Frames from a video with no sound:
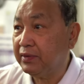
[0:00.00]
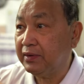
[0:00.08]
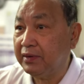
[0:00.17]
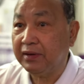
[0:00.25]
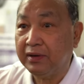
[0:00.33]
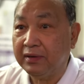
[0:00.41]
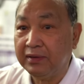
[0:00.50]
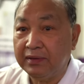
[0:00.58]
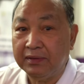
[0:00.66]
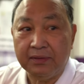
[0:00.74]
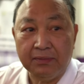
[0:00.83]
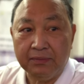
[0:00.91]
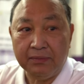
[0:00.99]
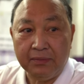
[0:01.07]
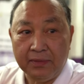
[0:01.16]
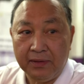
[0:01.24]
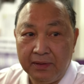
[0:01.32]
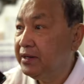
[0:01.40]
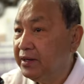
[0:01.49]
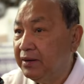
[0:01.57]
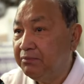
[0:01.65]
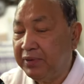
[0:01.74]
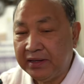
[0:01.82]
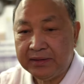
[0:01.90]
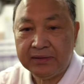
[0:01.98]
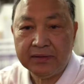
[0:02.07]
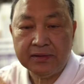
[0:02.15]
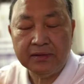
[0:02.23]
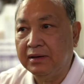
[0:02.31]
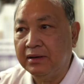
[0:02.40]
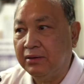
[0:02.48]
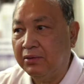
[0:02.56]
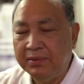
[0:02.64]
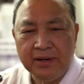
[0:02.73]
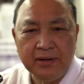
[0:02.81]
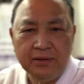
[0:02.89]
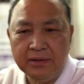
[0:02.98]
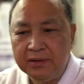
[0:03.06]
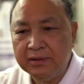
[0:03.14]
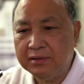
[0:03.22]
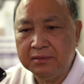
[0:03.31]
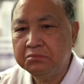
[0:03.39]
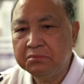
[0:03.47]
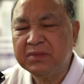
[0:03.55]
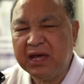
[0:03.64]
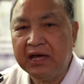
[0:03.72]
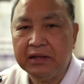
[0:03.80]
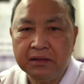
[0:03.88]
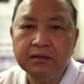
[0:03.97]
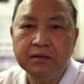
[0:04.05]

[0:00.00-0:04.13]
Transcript: That's okay, that's your opinion, that's okay. But overall, 10.